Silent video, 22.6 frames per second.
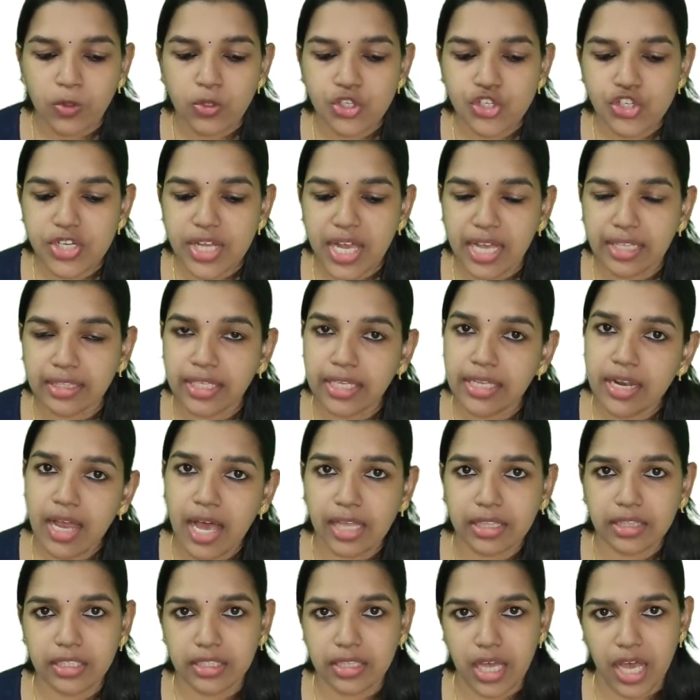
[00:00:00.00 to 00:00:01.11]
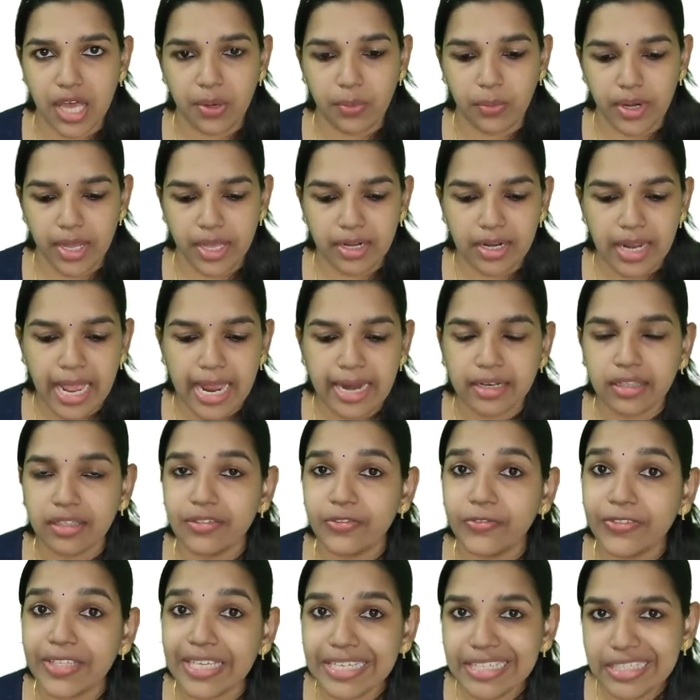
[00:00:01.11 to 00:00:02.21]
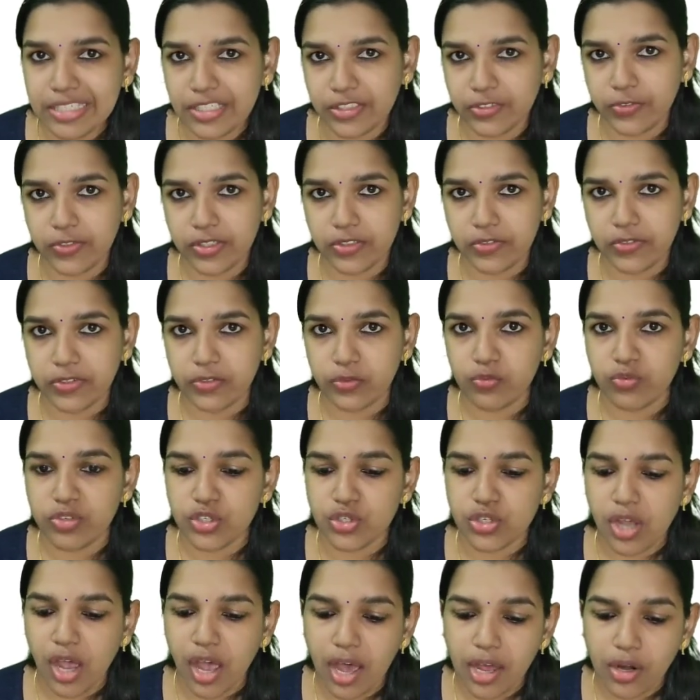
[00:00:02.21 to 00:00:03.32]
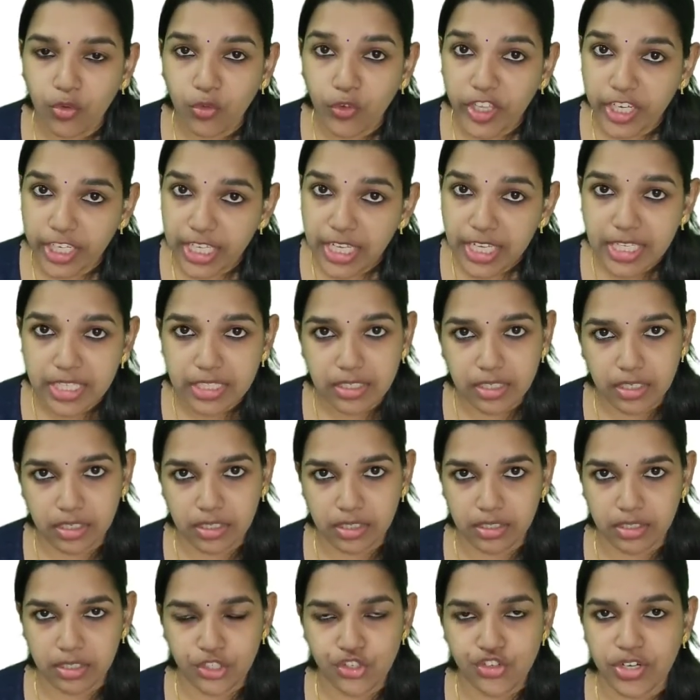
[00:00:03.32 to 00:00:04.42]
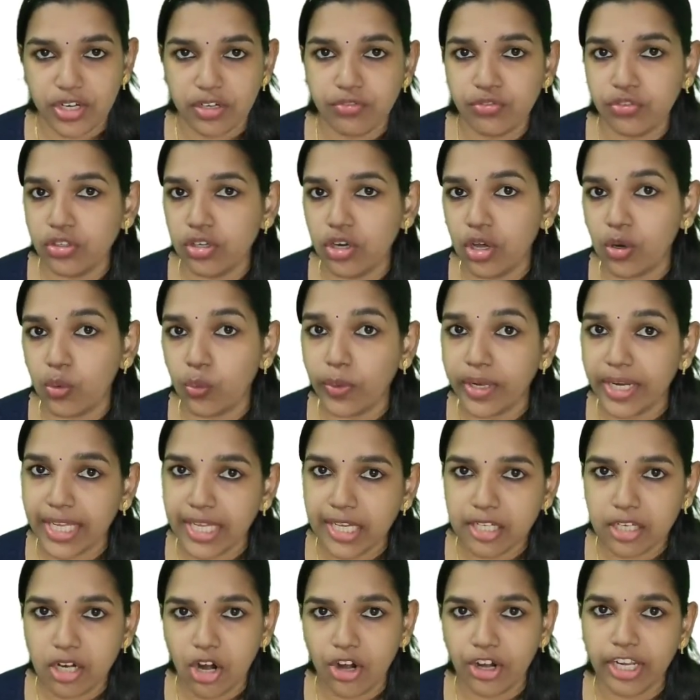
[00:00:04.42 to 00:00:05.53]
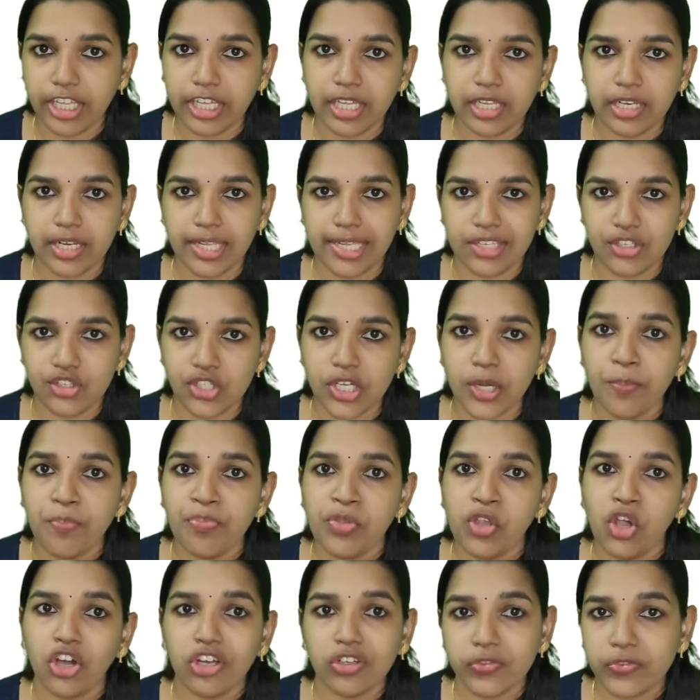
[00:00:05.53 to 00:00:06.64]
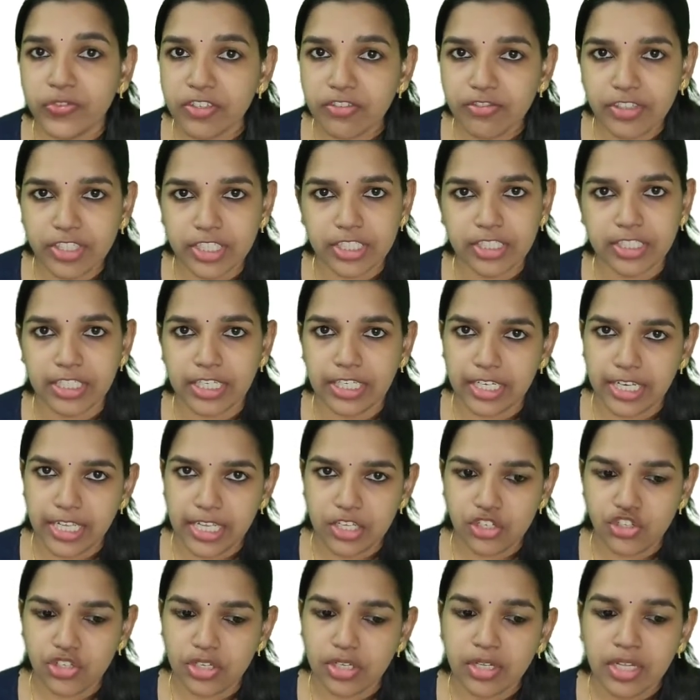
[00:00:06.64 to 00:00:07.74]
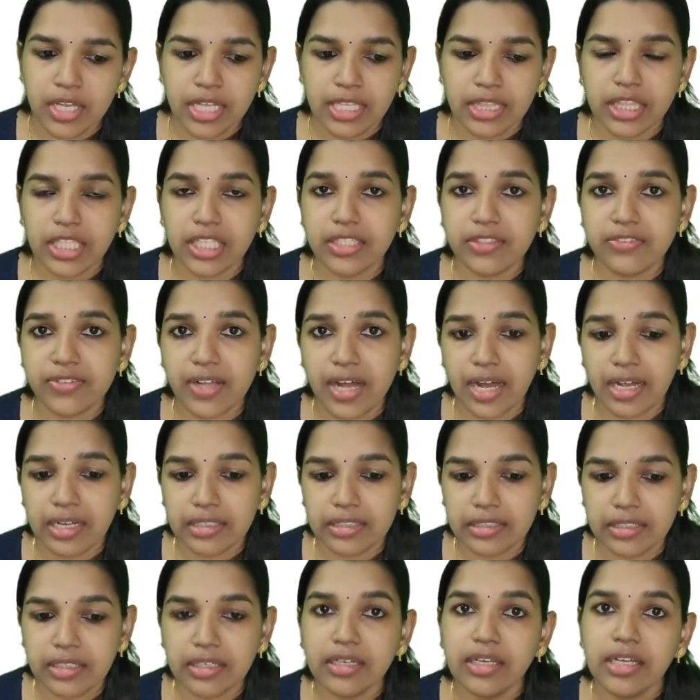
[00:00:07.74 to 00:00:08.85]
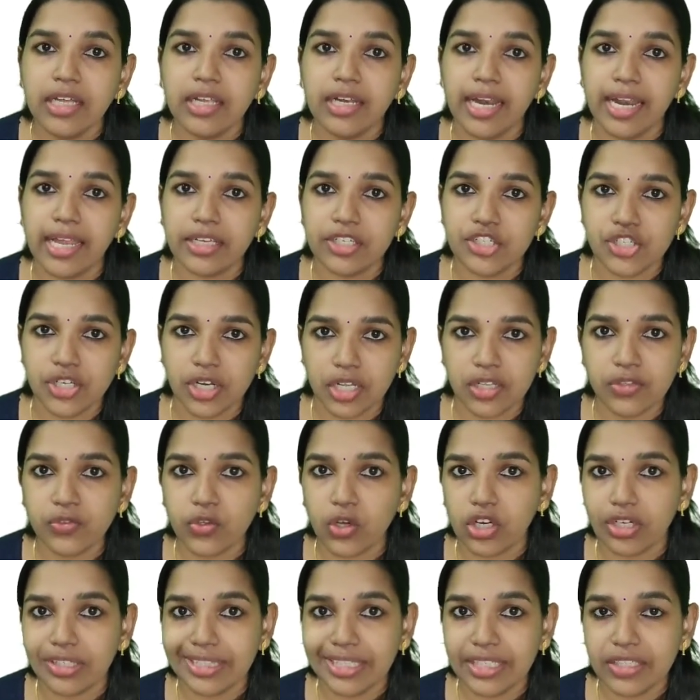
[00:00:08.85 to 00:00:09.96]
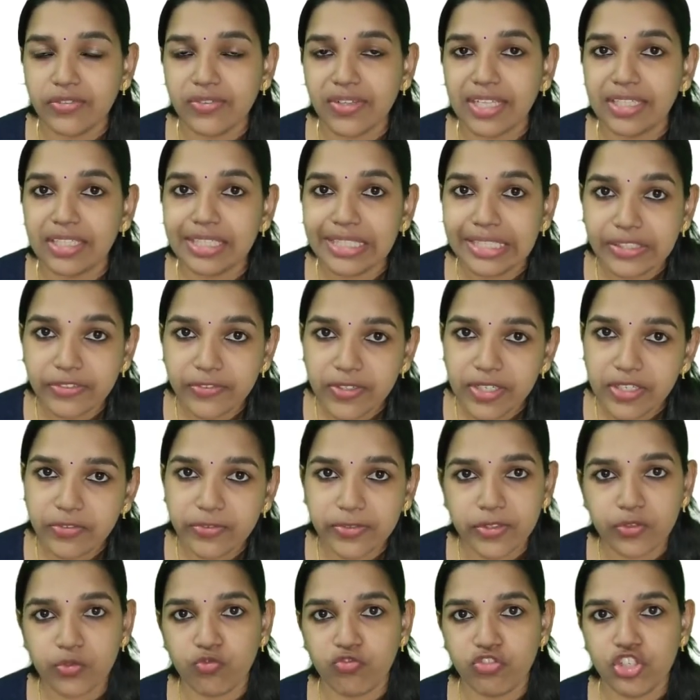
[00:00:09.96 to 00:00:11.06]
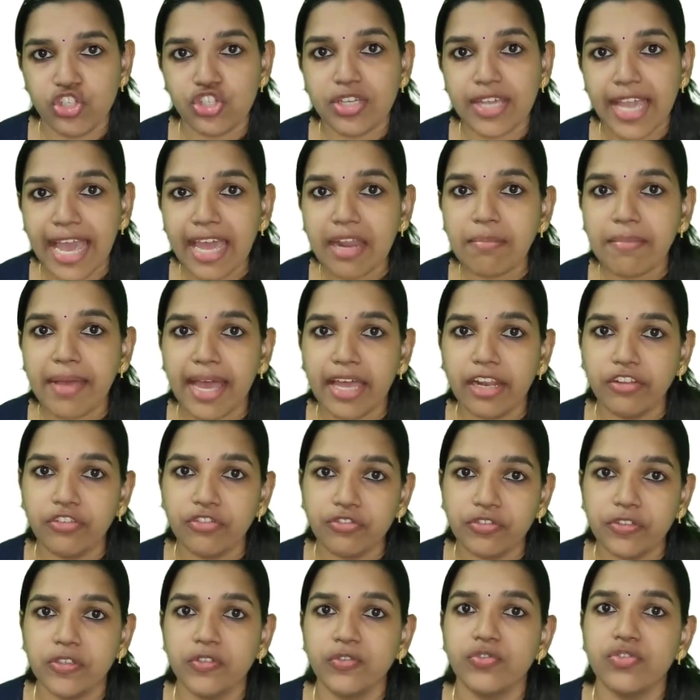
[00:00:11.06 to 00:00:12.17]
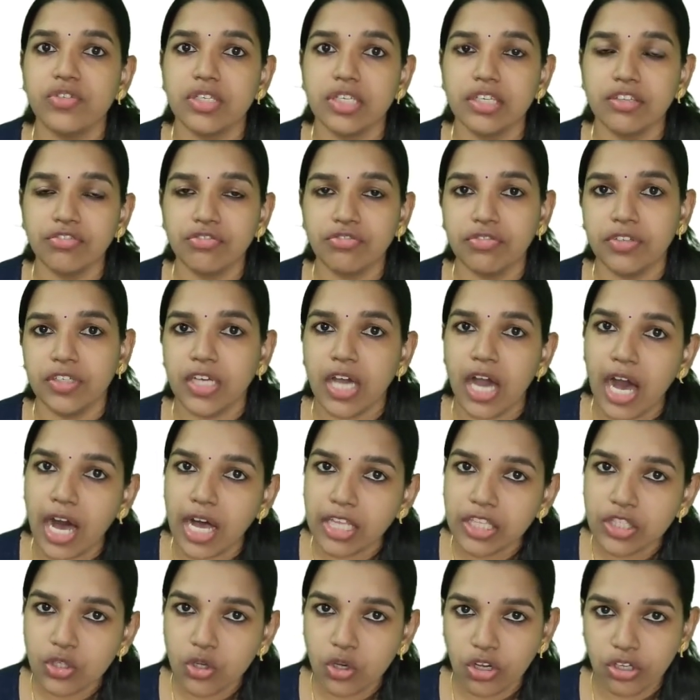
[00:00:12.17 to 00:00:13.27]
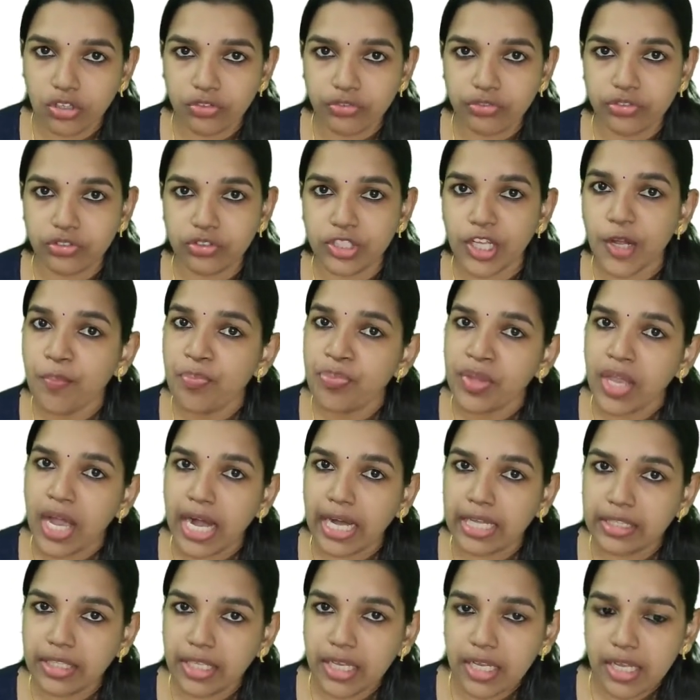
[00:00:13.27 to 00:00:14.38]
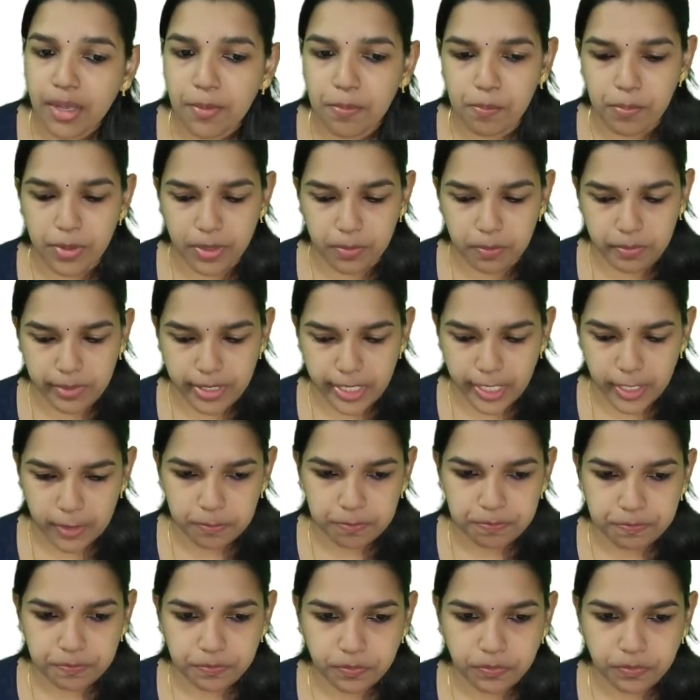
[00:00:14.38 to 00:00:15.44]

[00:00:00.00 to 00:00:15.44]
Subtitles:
Kushtadin adidarunan, and the skin diseases which are very dreadful or very chronic in nature or severe in nature. These are the lakshanas or these are the diseases which can manifest if we are going for the Adi Brahmana.